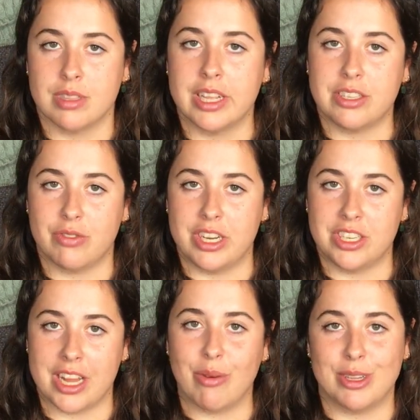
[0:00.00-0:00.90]
let's
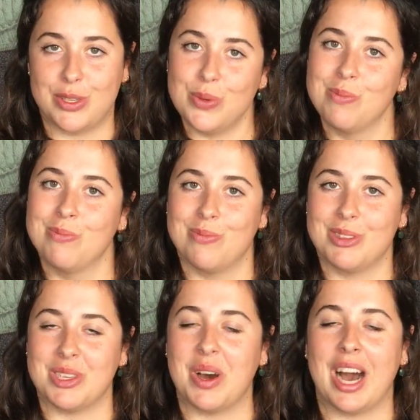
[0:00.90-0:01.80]
finish that one too.
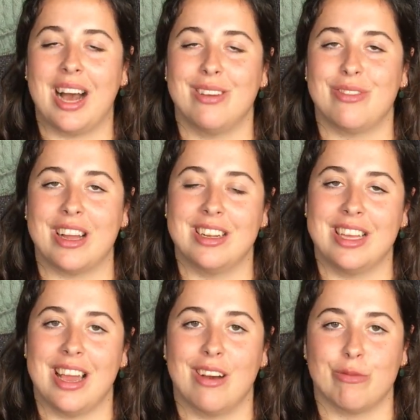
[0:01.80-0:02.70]
So I
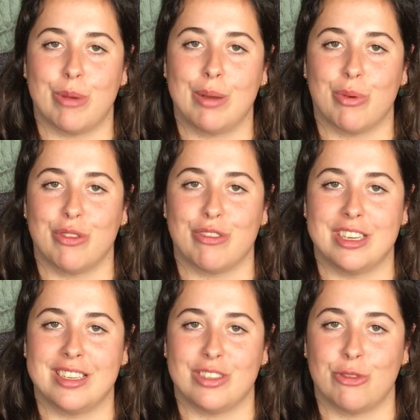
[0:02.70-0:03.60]
finally have my
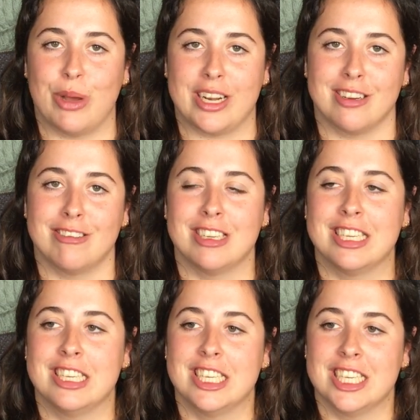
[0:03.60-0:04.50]
boyfriend his sweater,
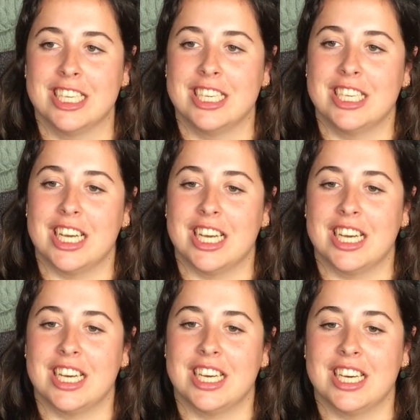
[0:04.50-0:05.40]

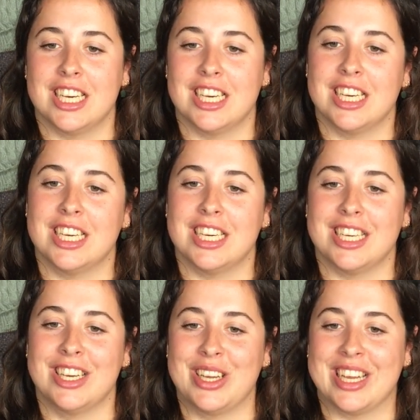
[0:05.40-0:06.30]

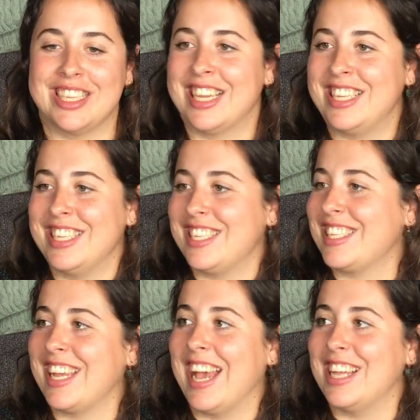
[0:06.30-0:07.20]
because I
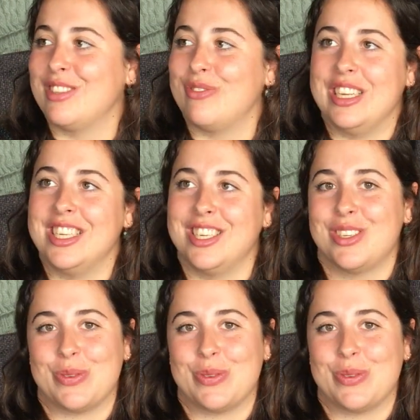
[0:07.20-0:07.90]
just can't finish a